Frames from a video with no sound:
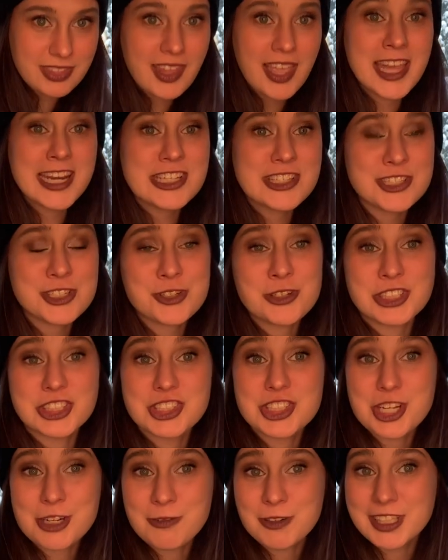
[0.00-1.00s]
And it's a
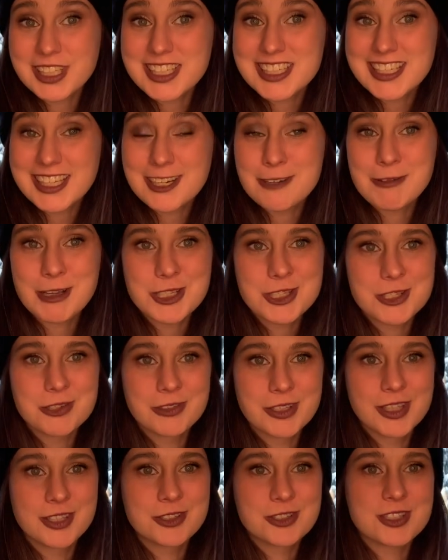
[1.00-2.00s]
trilogy I'm really excited about. So
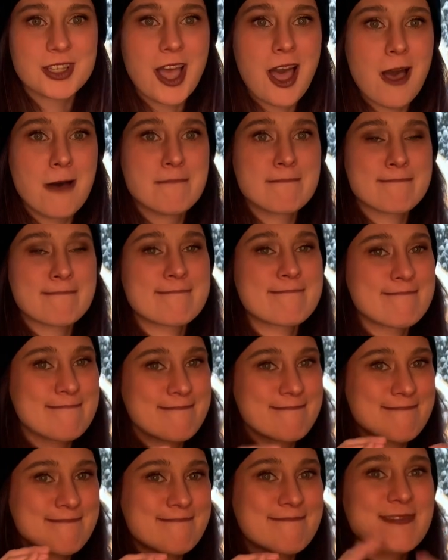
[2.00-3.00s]
when those come,
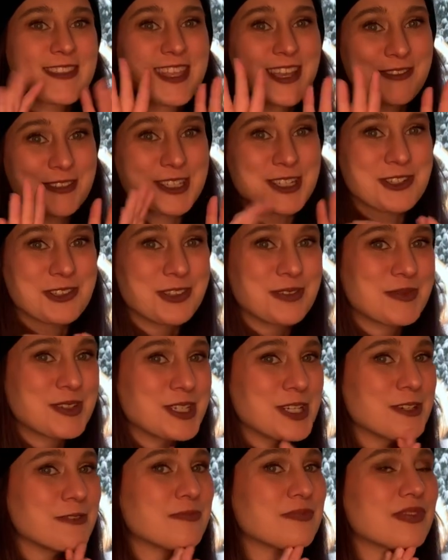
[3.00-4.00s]
I'm gonna show them to
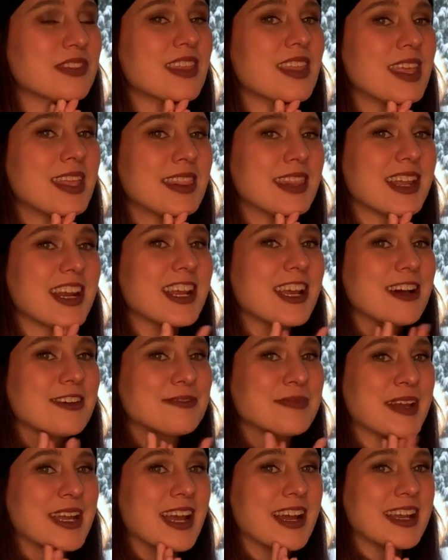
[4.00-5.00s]
you. And then I have
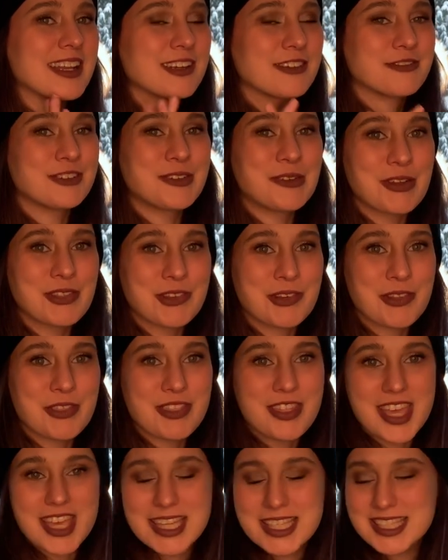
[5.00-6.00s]
my eye on a few other
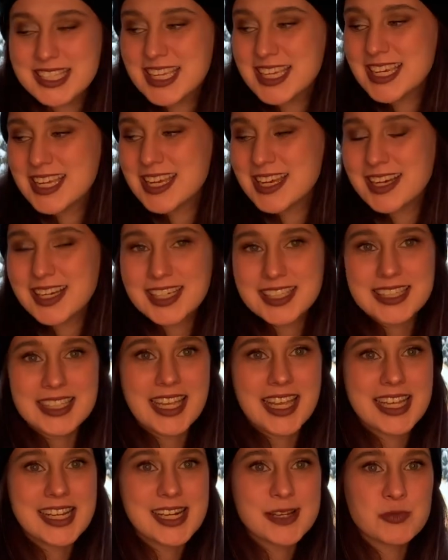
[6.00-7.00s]
things
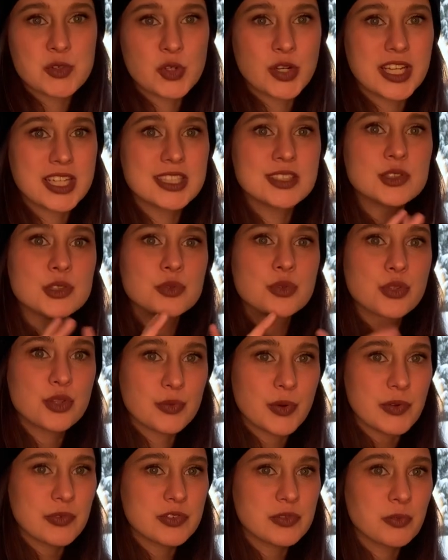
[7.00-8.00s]
online. I'm trying to
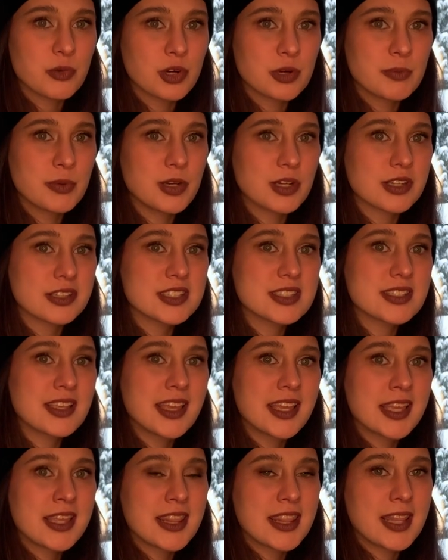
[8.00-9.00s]
thrift more books
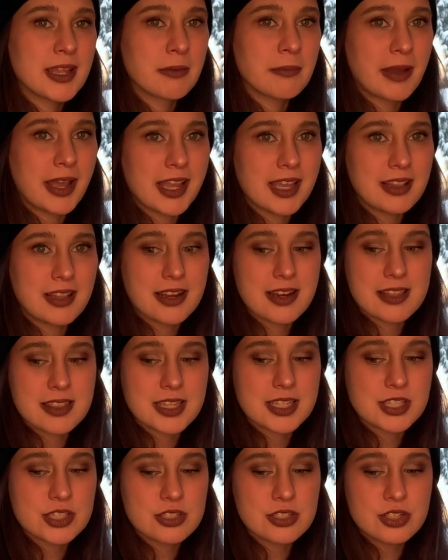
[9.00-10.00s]
than buy a lot of
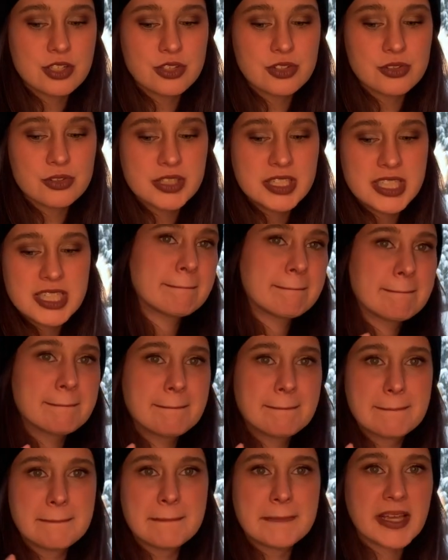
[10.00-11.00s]
things new.
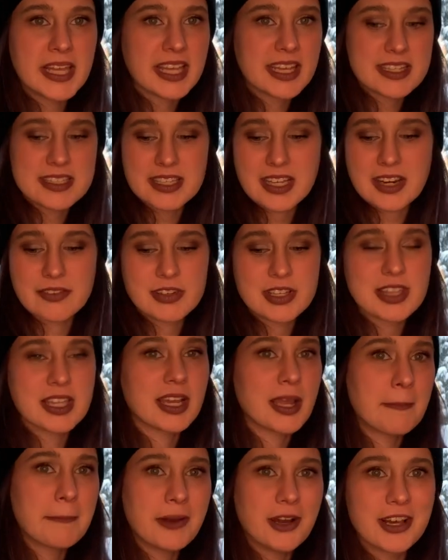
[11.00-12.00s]
like I said, everything
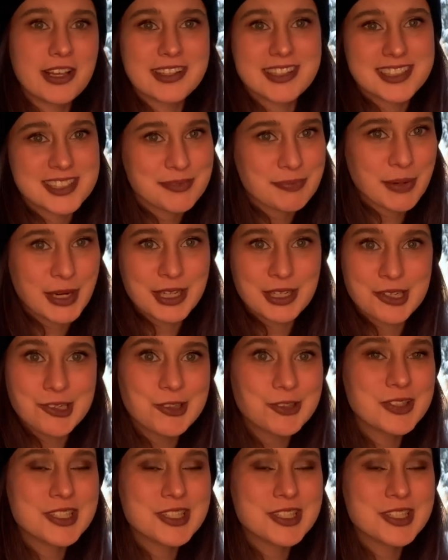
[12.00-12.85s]
I bought is brand new